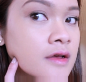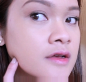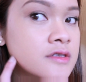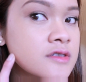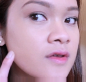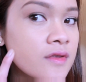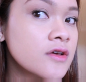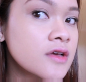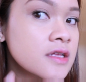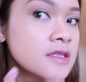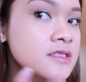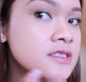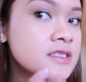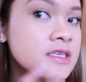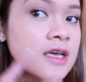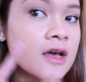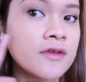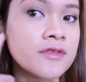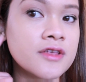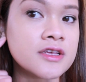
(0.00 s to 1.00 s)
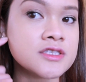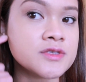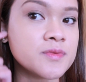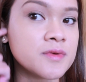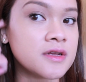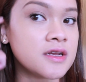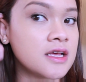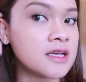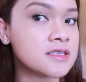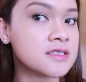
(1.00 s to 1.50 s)
So you can see how this
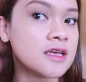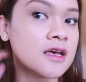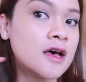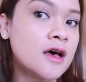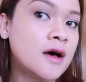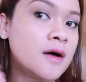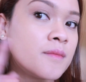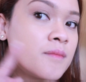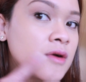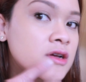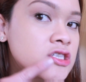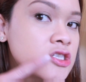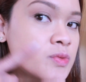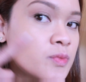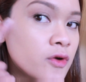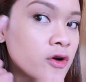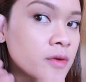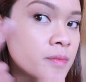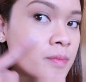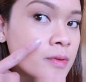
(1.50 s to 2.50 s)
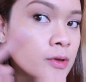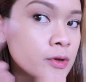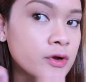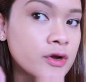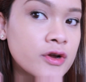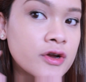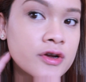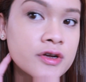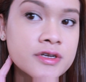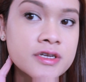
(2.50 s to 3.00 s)
one is much more
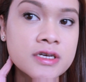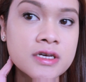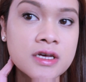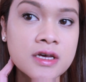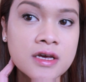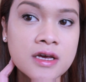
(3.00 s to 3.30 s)
blurred.